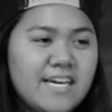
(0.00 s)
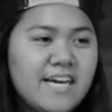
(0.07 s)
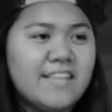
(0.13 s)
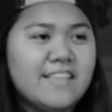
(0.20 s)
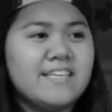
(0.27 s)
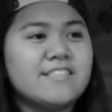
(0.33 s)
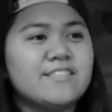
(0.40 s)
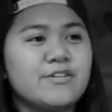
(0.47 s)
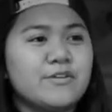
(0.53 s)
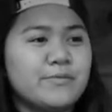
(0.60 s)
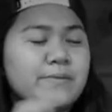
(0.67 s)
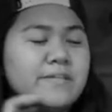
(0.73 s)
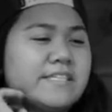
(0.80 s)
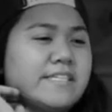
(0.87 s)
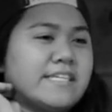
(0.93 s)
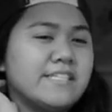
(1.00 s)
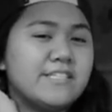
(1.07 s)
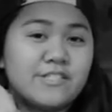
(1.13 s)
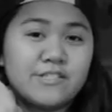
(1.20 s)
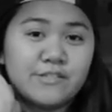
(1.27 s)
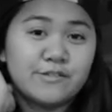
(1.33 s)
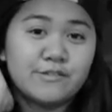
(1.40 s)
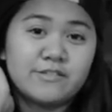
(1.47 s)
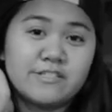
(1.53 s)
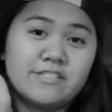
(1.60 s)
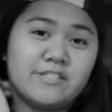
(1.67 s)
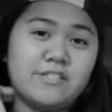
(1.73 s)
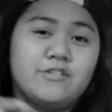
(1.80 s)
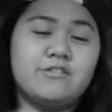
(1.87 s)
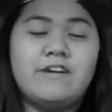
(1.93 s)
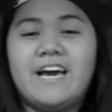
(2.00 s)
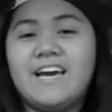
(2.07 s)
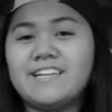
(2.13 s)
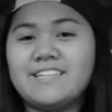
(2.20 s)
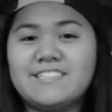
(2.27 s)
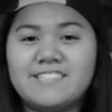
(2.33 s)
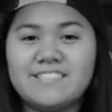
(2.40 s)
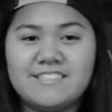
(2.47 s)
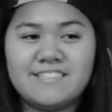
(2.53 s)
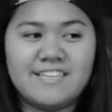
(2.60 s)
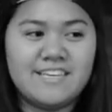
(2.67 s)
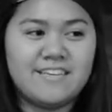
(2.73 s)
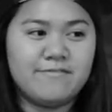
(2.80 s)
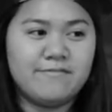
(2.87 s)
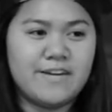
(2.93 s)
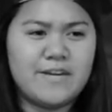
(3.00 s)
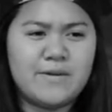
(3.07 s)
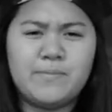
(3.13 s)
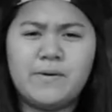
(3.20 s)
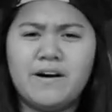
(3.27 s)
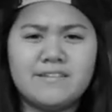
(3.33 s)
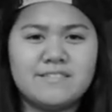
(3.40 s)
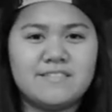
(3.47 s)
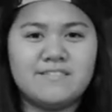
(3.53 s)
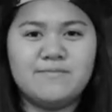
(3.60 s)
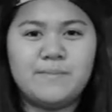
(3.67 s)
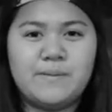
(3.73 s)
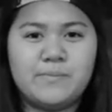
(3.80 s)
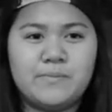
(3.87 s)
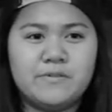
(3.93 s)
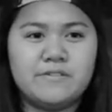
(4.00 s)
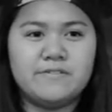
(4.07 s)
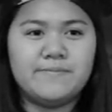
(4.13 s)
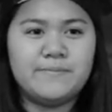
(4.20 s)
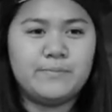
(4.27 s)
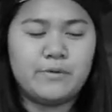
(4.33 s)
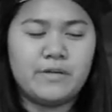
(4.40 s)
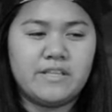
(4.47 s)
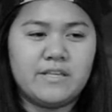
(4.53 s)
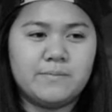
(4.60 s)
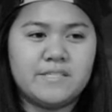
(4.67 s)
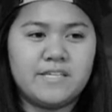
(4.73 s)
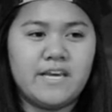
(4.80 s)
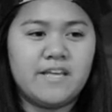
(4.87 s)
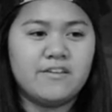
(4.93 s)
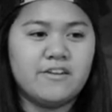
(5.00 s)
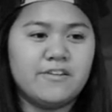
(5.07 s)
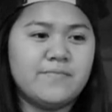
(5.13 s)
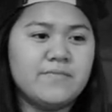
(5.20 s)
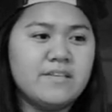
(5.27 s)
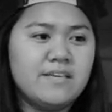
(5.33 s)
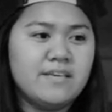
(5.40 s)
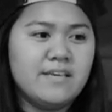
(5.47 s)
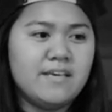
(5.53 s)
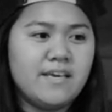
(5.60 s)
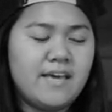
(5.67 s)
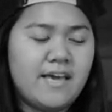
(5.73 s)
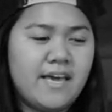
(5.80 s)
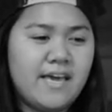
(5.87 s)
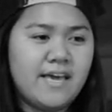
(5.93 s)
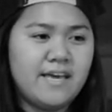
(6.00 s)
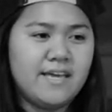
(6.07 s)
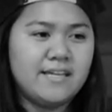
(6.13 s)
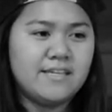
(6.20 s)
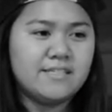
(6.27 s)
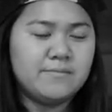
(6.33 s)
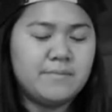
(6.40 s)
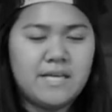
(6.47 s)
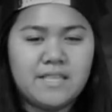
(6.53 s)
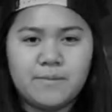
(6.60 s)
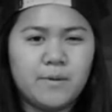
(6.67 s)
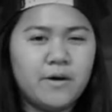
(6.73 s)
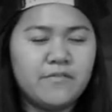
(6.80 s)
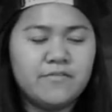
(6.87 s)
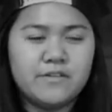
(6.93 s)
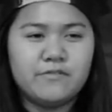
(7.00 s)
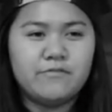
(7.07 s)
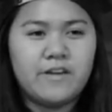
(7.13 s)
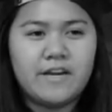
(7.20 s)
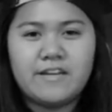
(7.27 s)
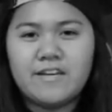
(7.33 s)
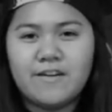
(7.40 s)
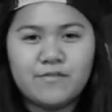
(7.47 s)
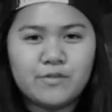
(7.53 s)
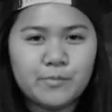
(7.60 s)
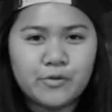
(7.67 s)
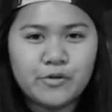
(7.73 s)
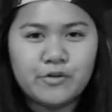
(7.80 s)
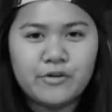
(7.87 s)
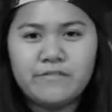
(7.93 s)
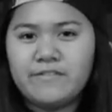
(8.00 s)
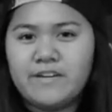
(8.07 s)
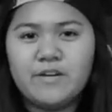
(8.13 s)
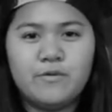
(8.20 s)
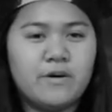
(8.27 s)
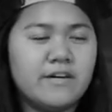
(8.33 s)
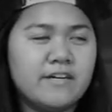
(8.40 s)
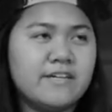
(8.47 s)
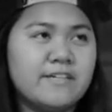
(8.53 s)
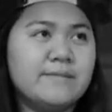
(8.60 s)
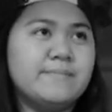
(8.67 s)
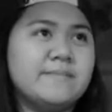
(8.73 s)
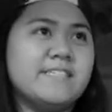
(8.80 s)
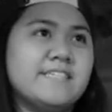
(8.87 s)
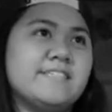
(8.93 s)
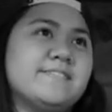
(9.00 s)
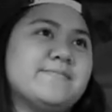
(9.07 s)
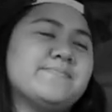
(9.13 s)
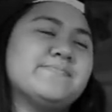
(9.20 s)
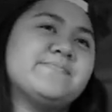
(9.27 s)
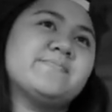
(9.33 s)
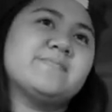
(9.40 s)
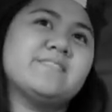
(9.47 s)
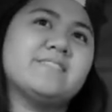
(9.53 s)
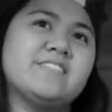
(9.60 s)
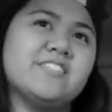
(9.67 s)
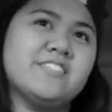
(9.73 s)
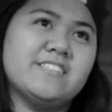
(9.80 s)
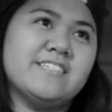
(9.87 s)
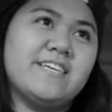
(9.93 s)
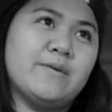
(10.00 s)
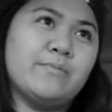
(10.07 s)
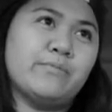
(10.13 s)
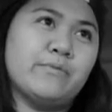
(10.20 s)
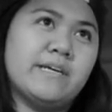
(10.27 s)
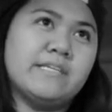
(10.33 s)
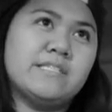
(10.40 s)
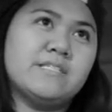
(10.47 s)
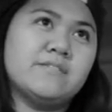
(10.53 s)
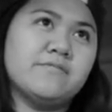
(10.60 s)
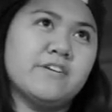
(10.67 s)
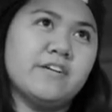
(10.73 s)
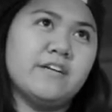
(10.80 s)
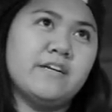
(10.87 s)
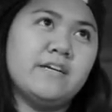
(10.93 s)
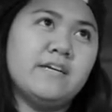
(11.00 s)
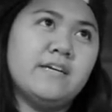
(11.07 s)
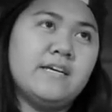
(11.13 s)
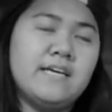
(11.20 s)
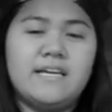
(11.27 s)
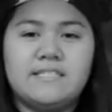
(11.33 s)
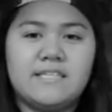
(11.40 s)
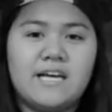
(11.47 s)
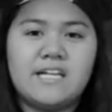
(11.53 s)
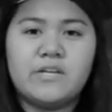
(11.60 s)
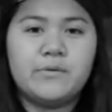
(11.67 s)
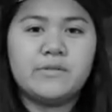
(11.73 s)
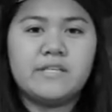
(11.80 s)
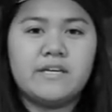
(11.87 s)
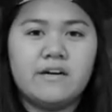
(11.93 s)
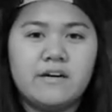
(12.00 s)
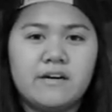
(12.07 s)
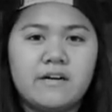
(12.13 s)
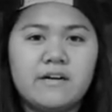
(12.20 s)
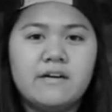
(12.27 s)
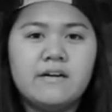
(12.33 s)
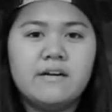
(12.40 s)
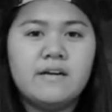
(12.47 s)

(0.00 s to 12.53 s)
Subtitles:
I think it's her ability to just attract, like, very positive people and bring them together and make them all feel very comfortable and very welcomed and just, like, embraced for exactly what they are.